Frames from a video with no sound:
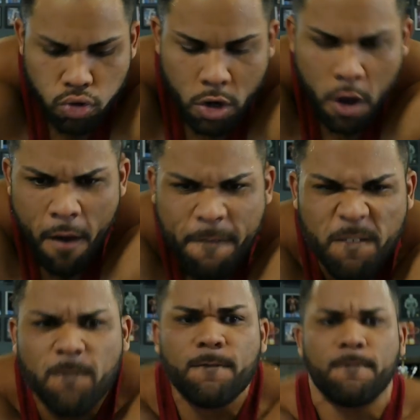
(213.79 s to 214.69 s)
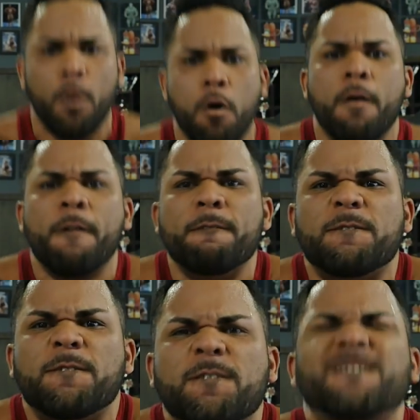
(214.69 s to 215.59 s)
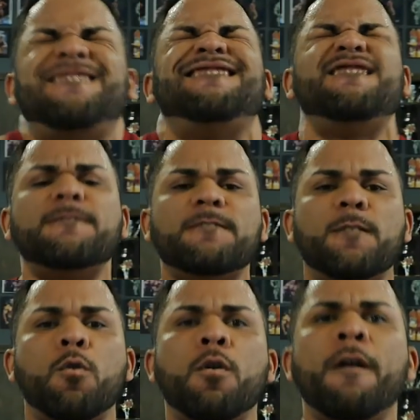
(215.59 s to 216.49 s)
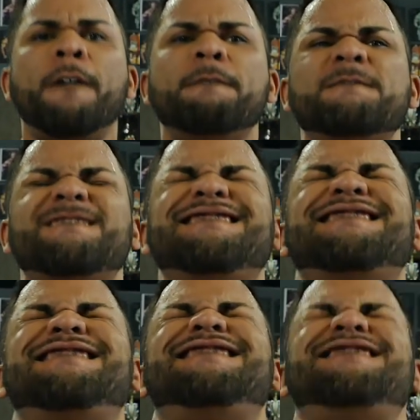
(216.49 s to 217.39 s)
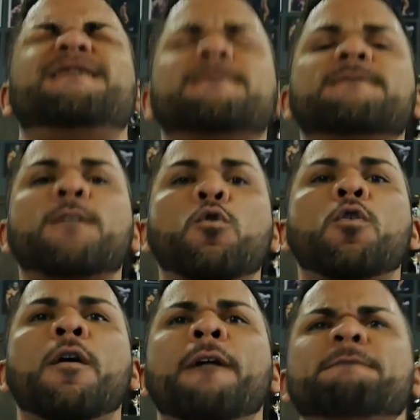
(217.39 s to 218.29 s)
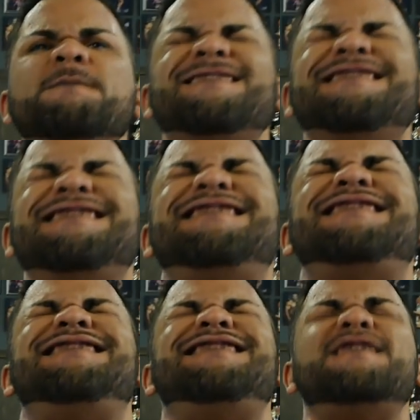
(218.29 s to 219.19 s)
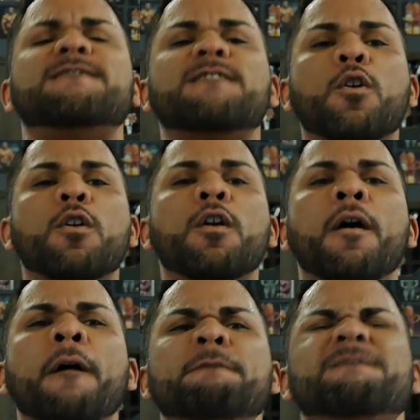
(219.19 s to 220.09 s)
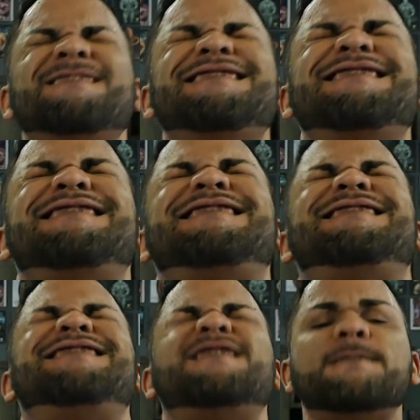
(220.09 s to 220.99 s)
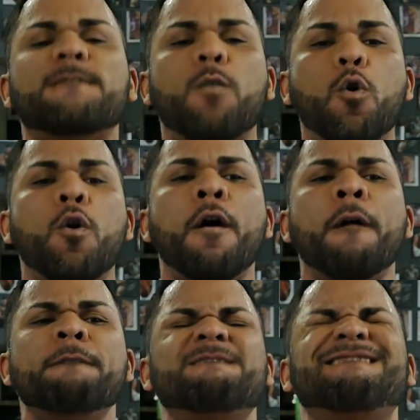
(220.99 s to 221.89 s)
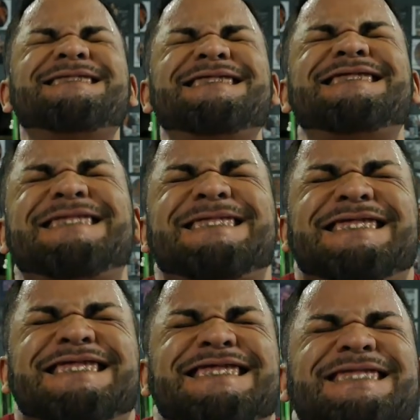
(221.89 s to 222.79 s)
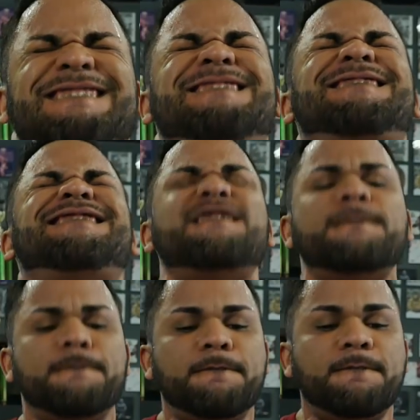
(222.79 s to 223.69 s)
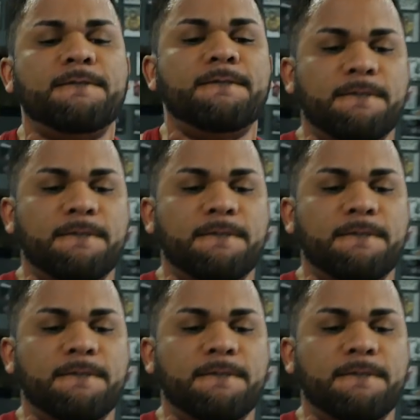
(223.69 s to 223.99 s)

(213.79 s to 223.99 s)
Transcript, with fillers: it's not gonna get ludicrous where he's going for 20 minutes or something. It's there's no way knowing Jonathan. He was not going to make five minutes, but he, I think he like six minutes and thirty seconds in mm. is